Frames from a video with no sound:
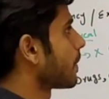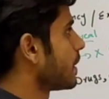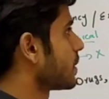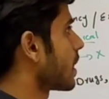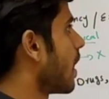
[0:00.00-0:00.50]

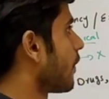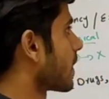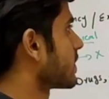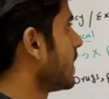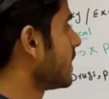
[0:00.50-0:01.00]
pressure of
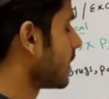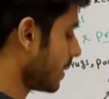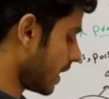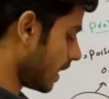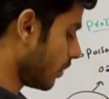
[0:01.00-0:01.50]
oxygen
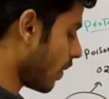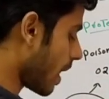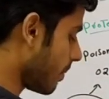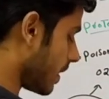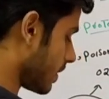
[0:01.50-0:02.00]
in
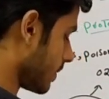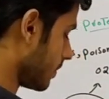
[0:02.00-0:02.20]
environment.